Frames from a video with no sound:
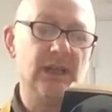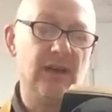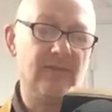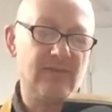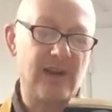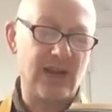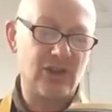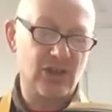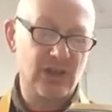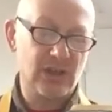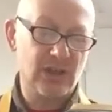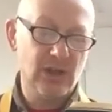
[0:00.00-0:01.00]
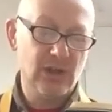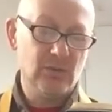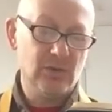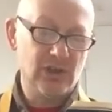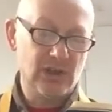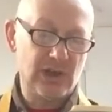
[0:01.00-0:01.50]
a flashing
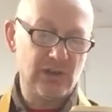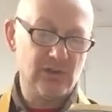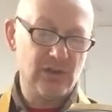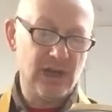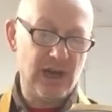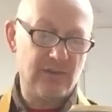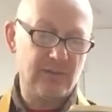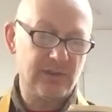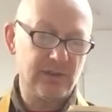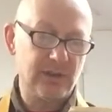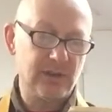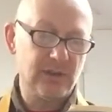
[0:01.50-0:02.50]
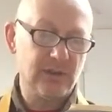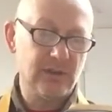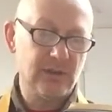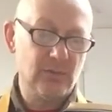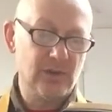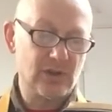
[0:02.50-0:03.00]
which included everything,
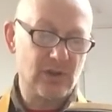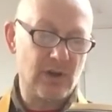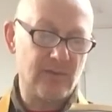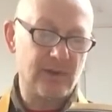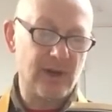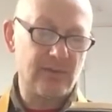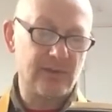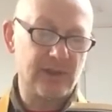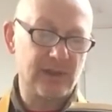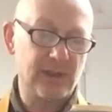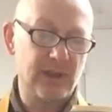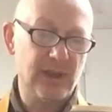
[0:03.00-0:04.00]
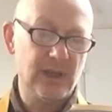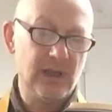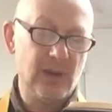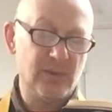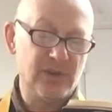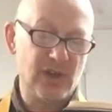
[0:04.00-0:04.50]
which covered everything,
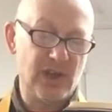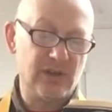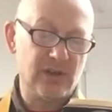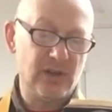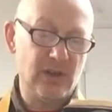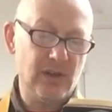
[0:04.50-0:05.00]
and which had